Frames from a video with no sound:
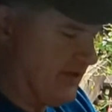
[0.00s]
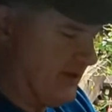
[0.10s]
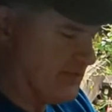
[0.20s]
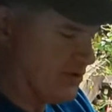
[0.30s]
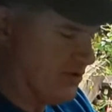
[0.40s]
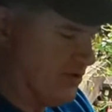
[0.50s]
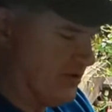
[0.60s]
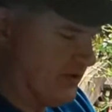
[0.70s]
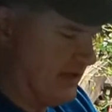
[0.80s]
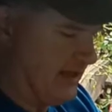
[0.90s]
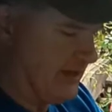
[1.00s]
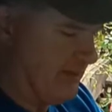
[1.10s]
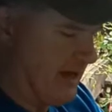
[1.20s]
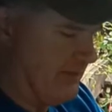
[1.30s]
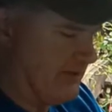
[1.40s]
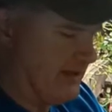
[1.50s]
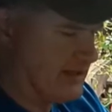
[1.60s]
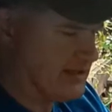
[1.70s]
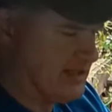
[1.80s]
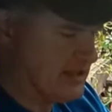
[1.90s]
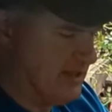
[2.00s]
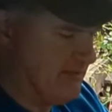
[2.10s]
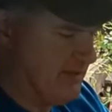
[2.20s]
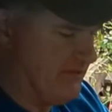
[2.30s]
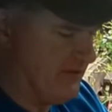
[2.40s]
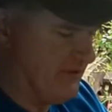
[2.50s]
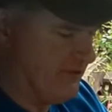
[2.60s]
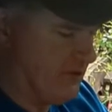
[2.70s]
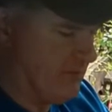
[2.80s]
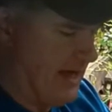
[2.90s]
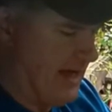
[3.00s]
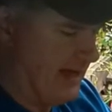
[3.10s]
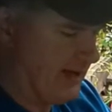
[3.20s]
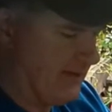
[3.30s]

thumb screw at the bottom of the extension and pivot the phone back.